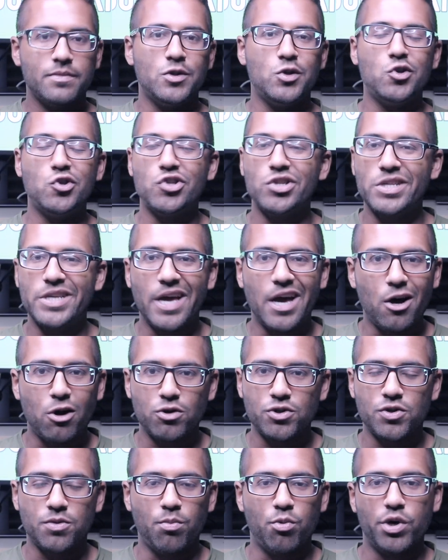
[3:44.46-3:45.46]
Usually I
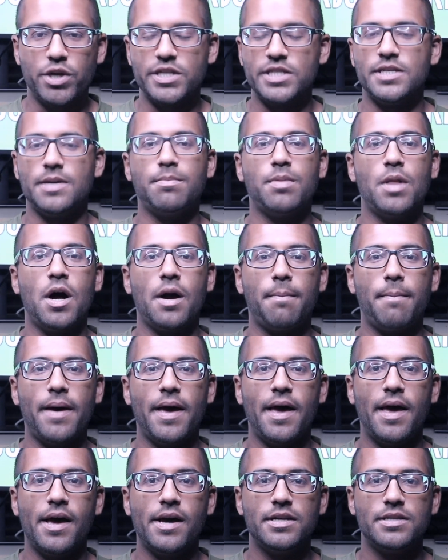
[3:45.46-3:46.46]
also bring Ziploc
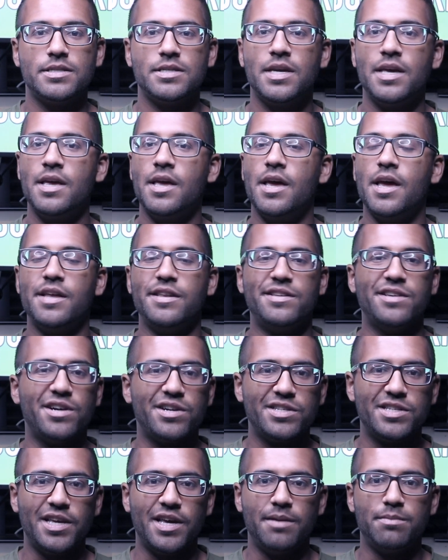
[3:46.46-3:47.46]
bags and
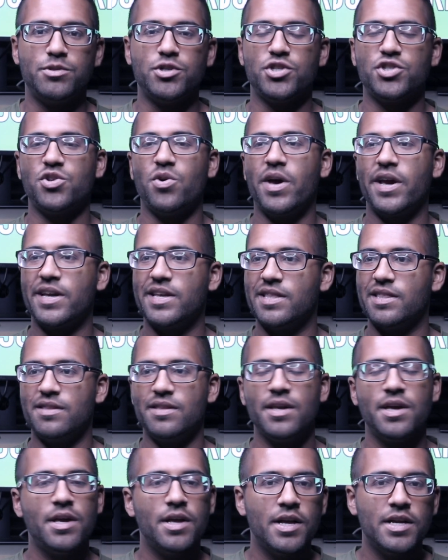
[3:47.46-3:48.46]
duct tape just so I
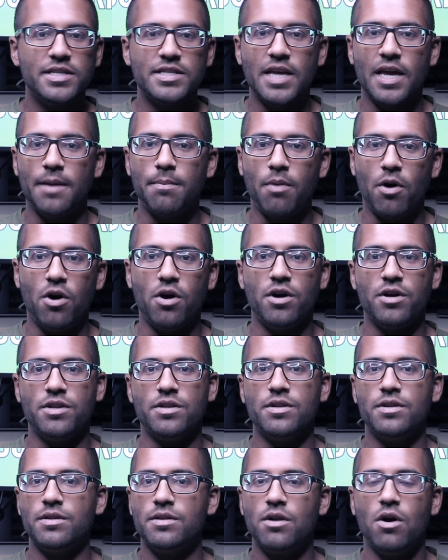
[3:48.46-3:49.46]
can tape
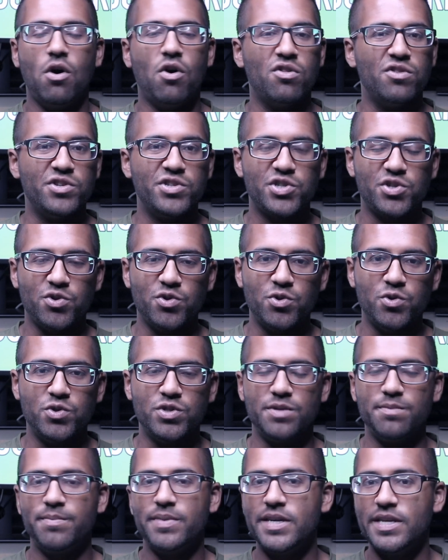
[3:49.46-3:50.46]
on all the screws
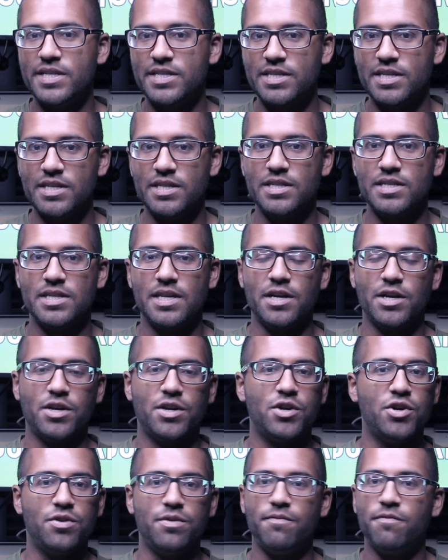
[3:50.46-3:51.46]
and pieces that
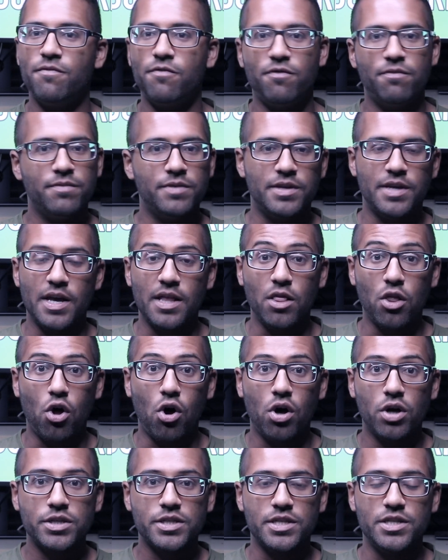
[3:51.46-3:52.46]
could get
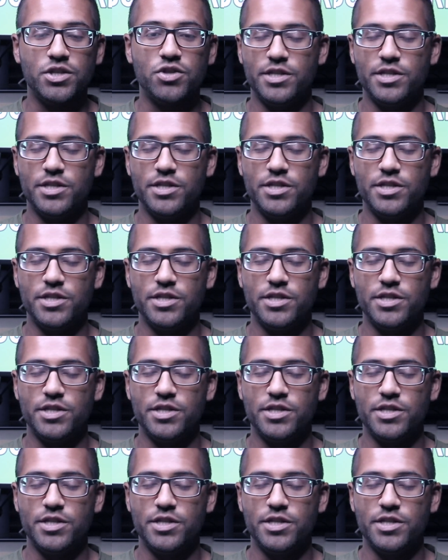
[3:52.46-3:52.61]
lost in